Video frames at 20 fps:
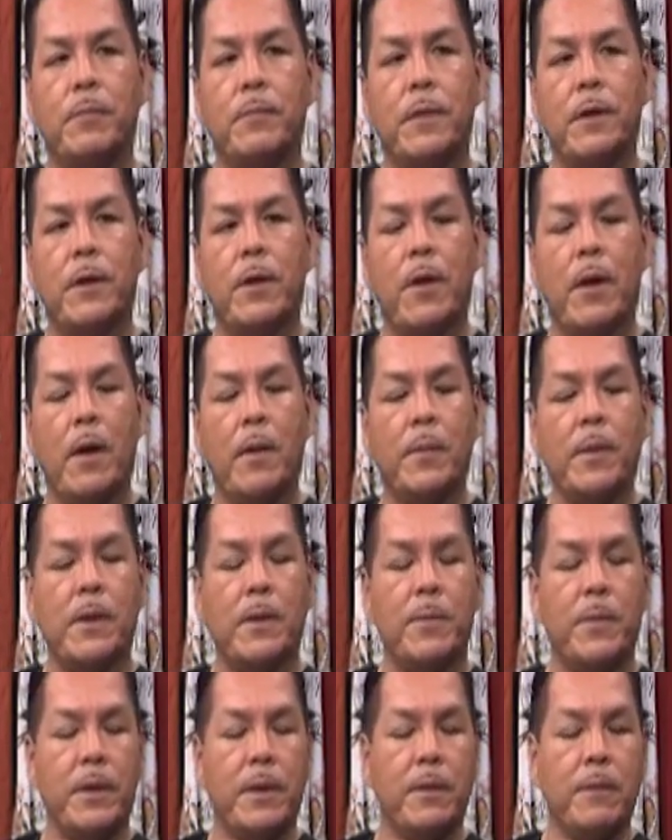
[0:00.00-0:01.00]
you know, I'm going
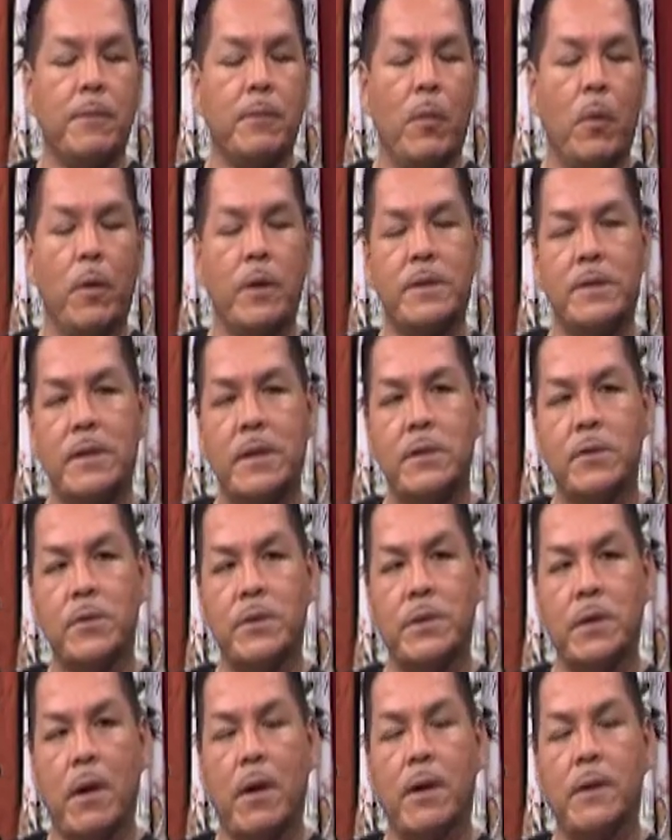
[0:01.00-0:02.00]
to put more
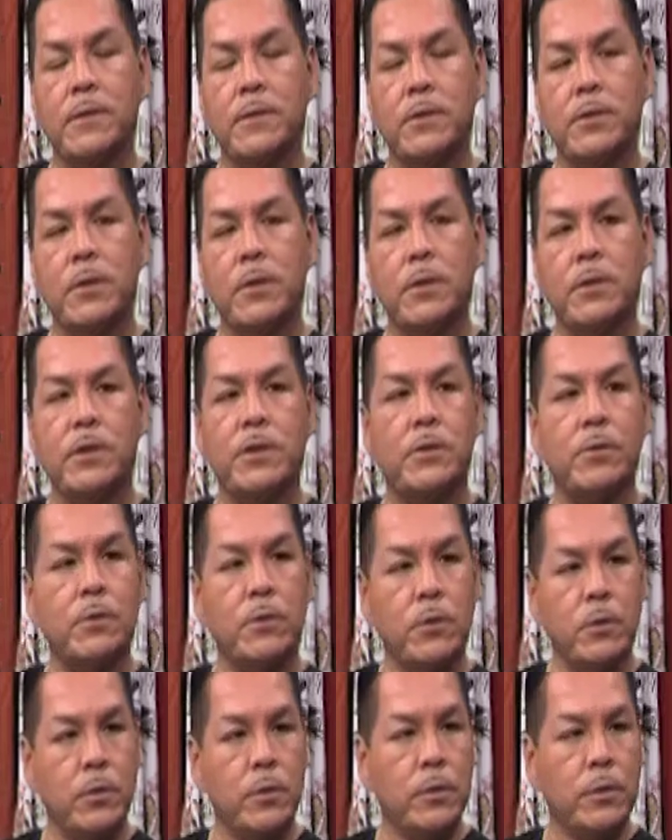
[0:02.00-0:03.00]
accessories onto it,
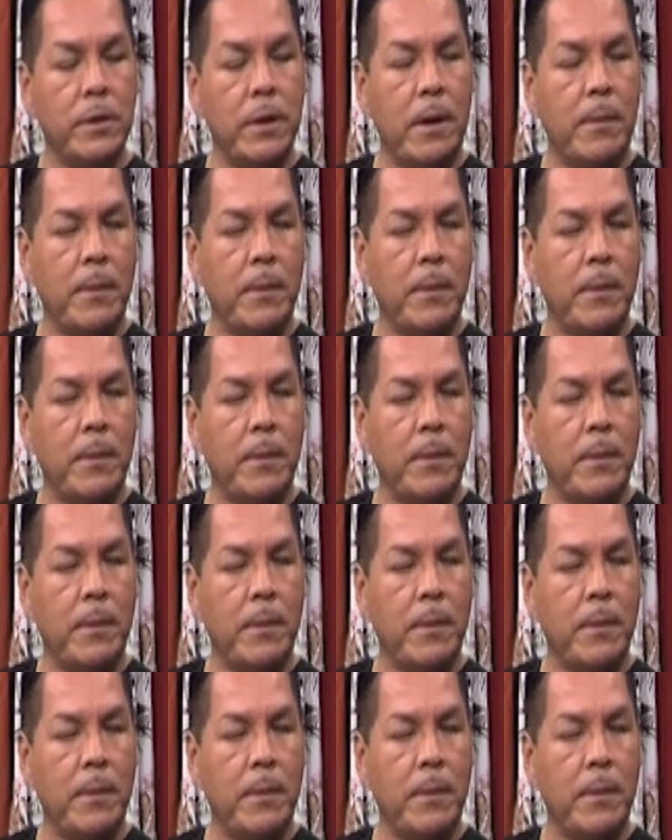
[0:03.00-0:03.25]
jeweled.